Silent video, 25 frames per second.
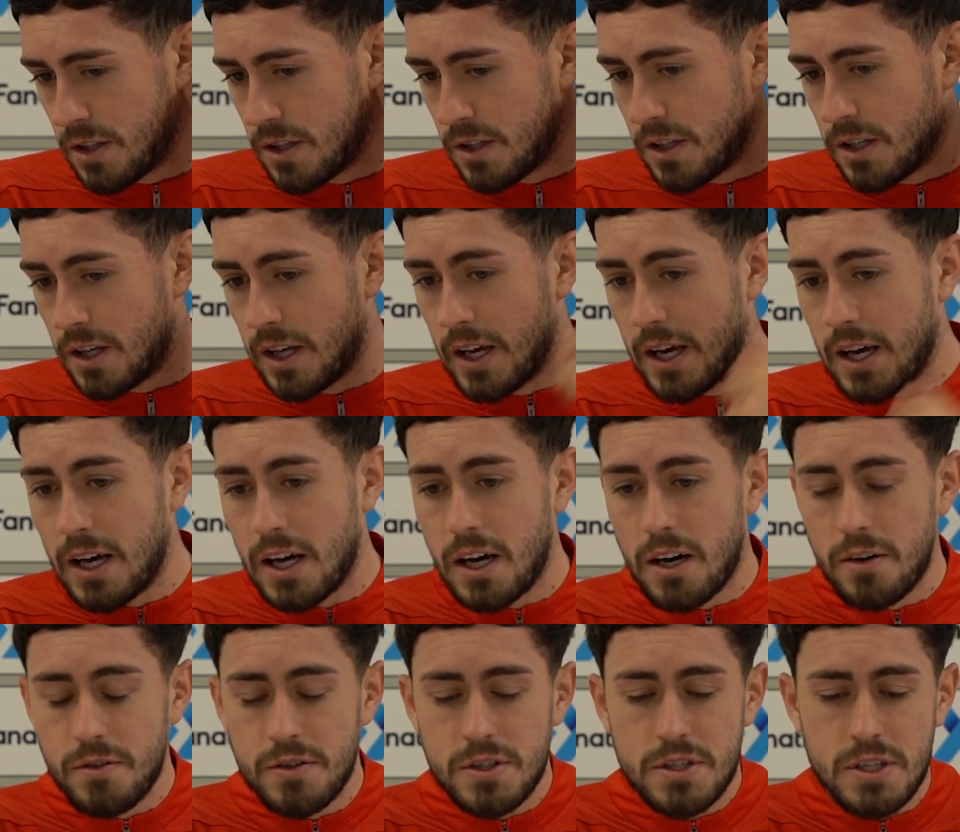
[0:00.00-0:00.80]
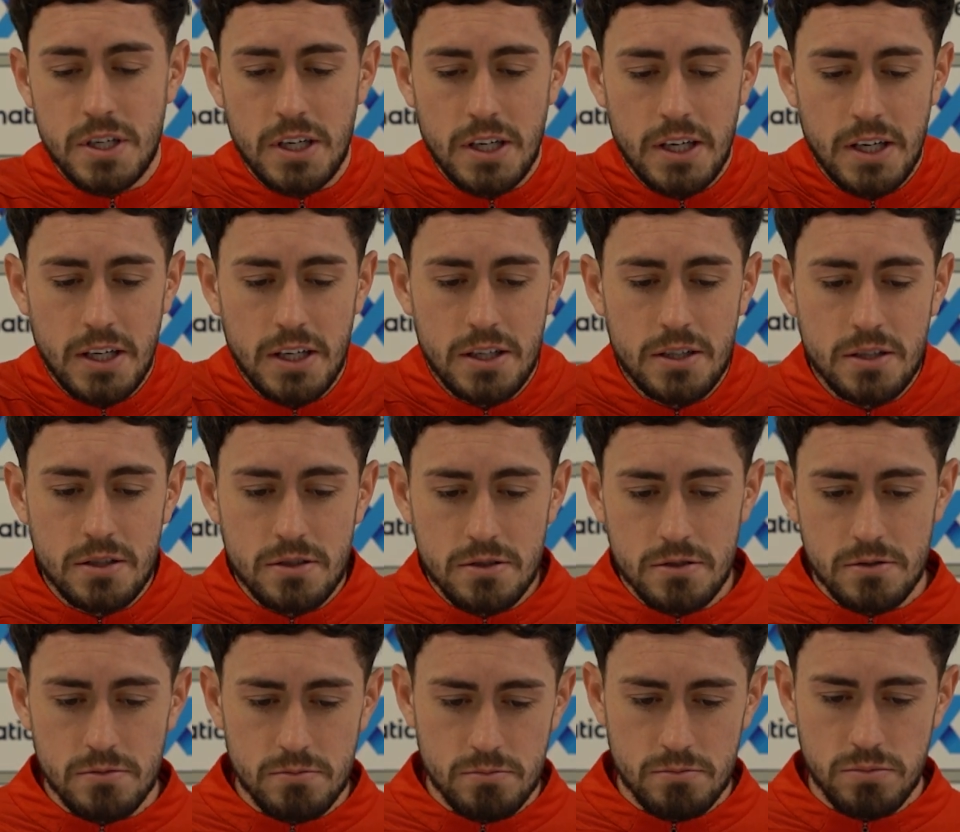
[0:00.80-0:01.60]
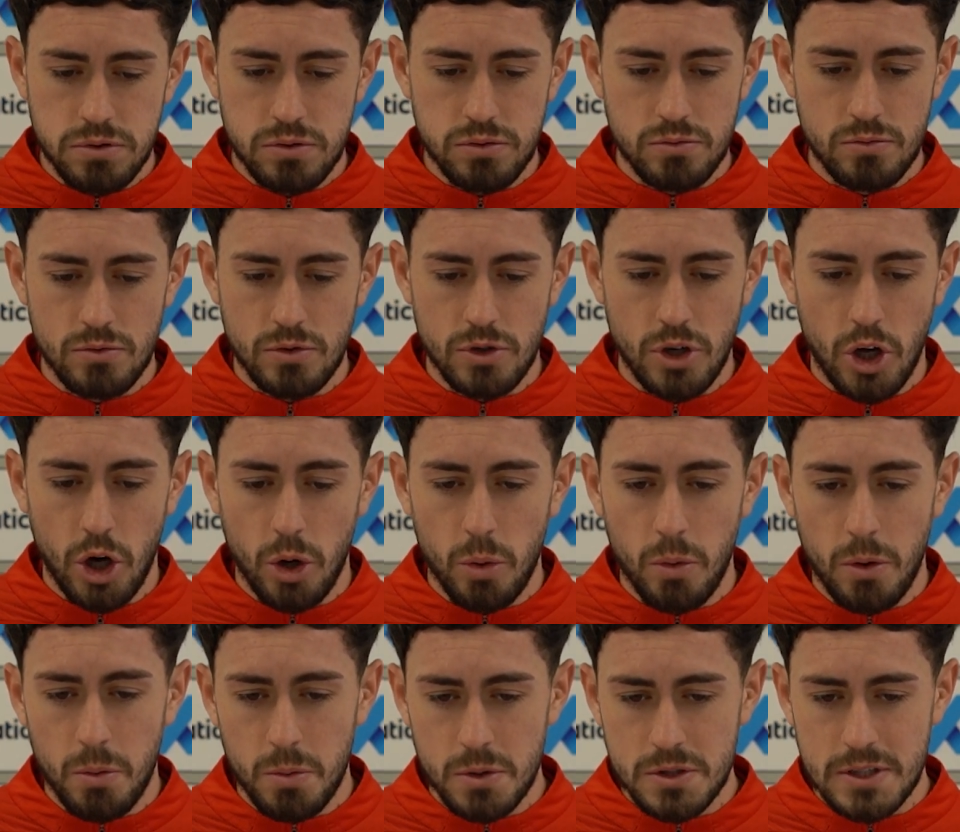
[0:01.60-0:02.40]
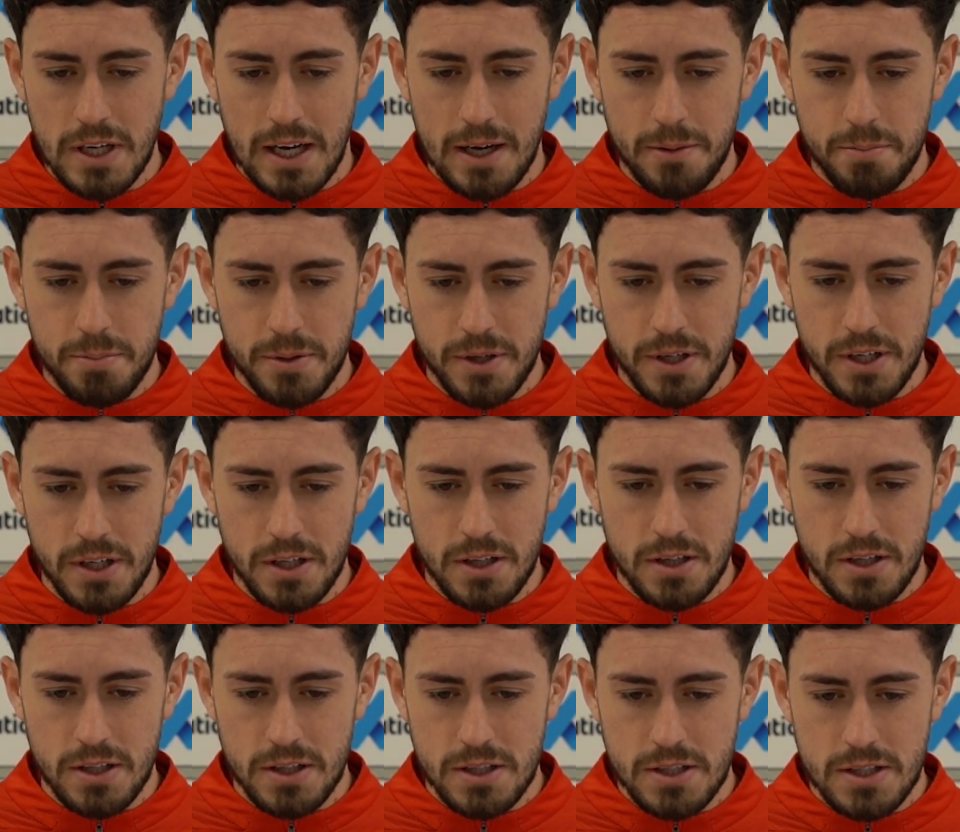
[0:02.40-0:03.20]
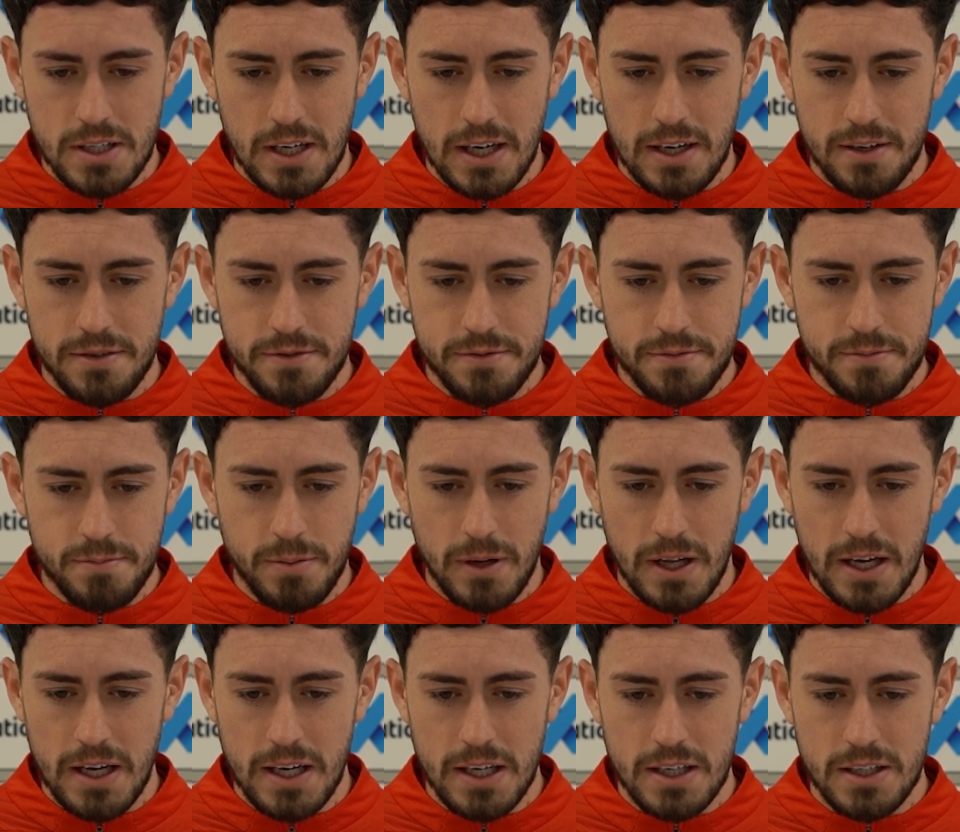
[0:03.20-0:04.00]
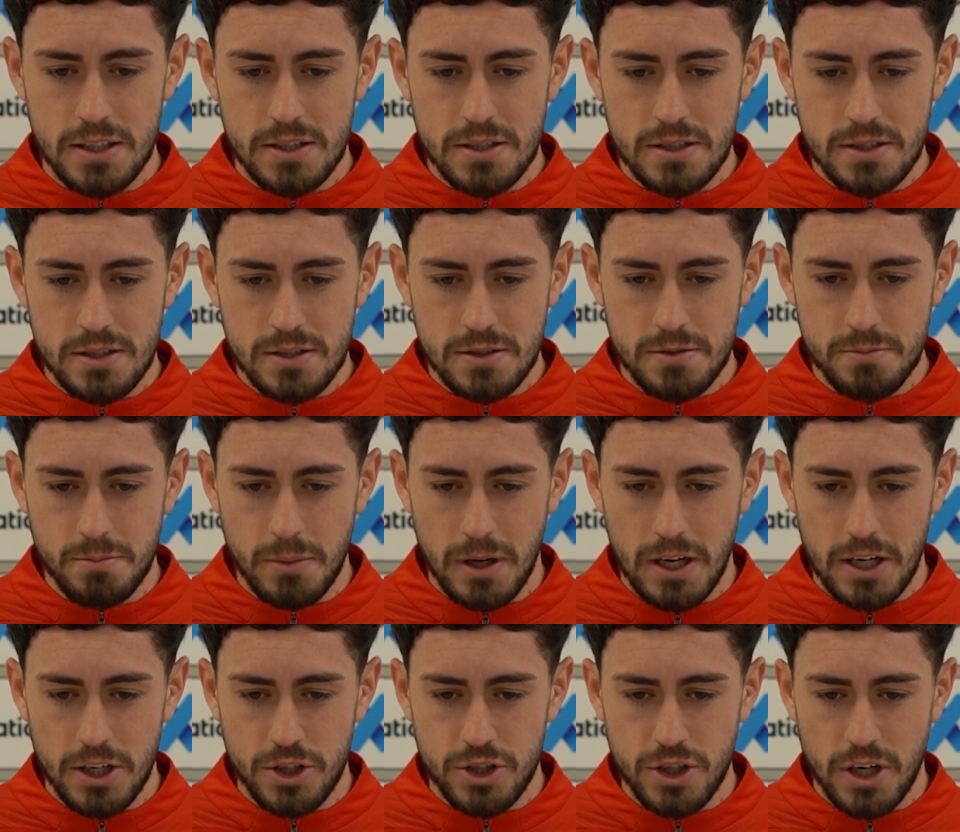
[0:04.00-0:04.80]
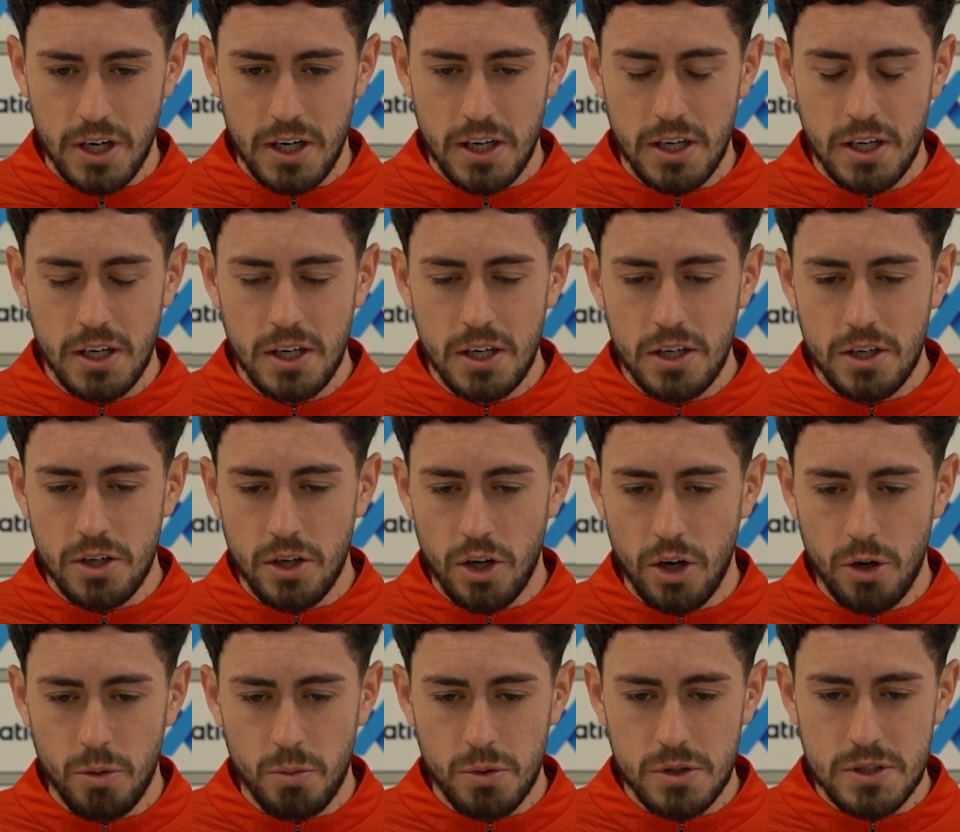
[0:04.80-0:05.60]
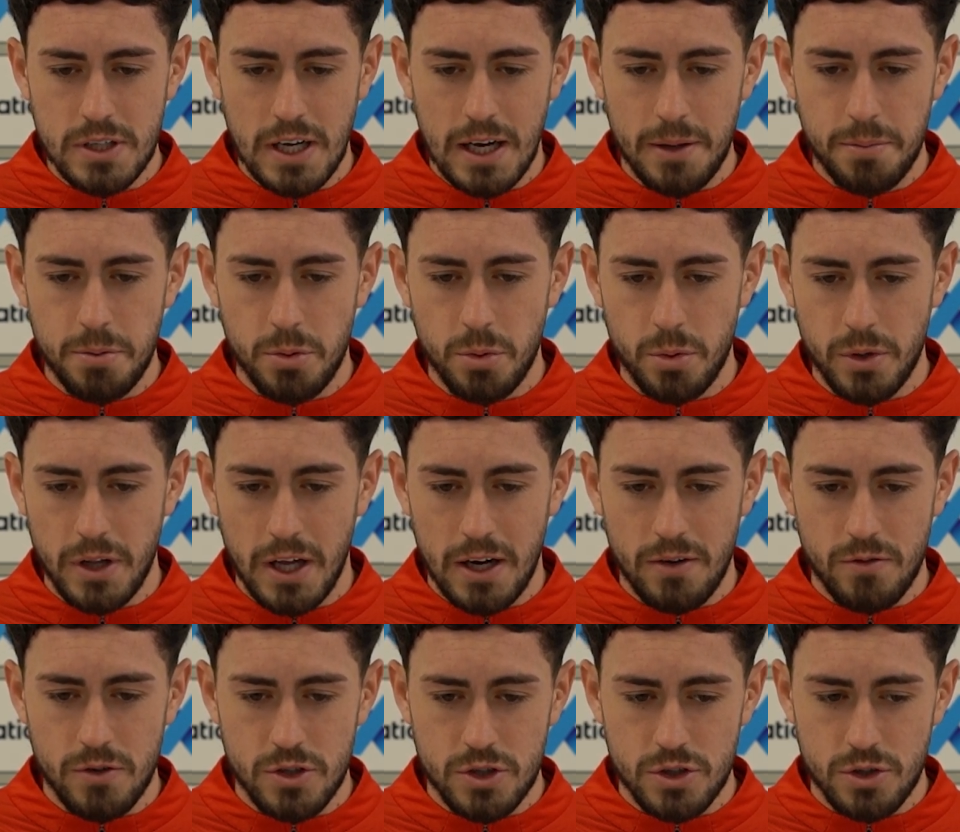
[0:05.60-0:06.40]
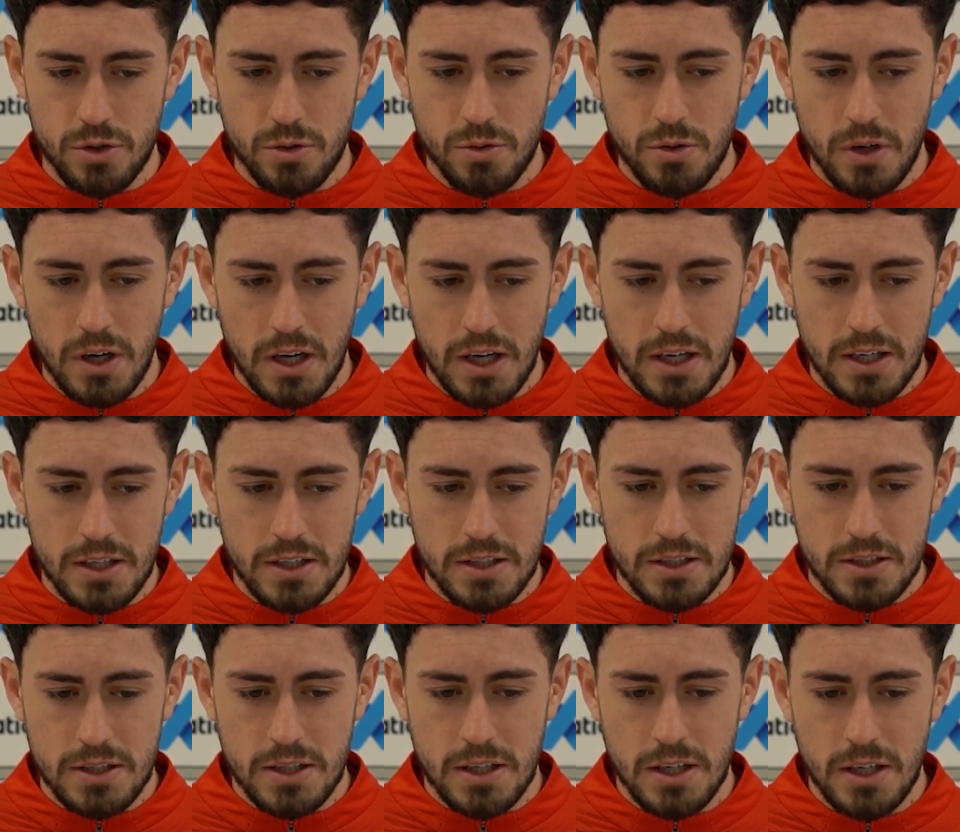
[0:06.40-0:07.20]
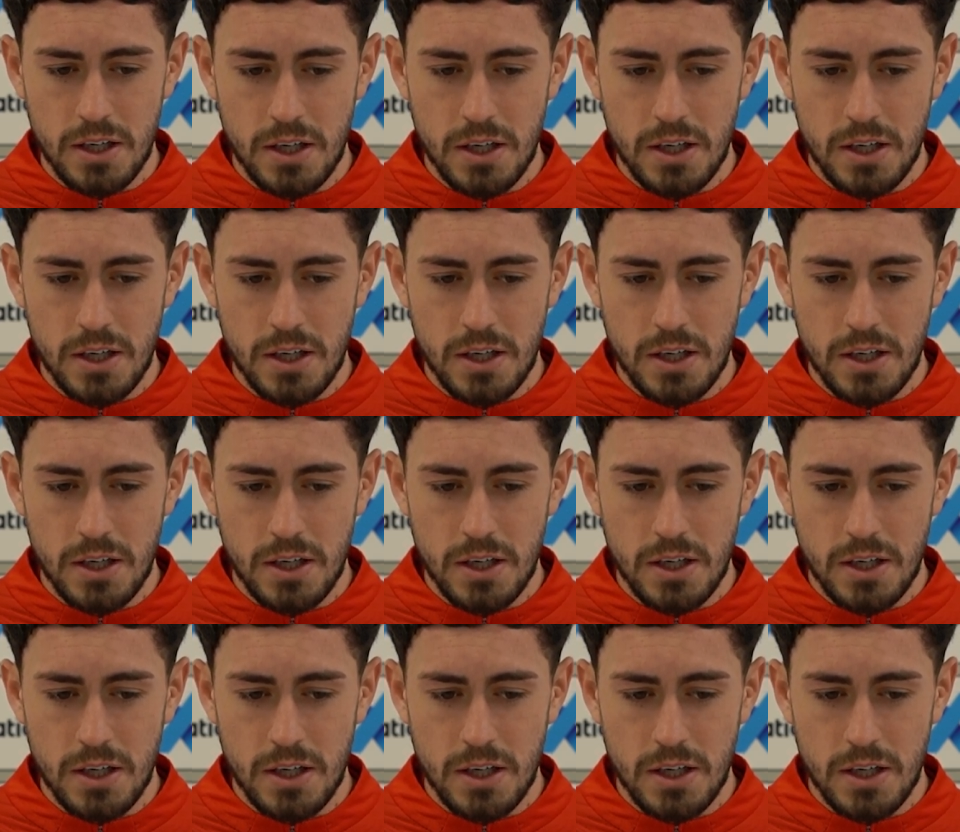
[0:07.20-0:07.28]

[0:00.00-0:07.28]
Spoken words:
Yeah, obviously, no one was happy. The staff, players, manager, no one was happy with that result, and